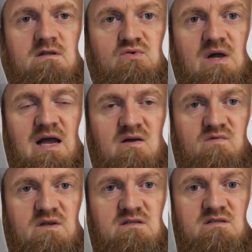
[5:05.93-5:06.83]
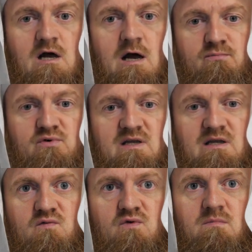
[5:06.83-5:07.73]
to have this
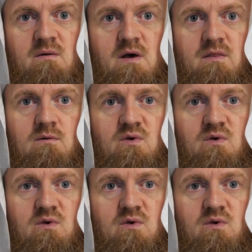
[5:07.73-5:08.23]
upbringing from a mother.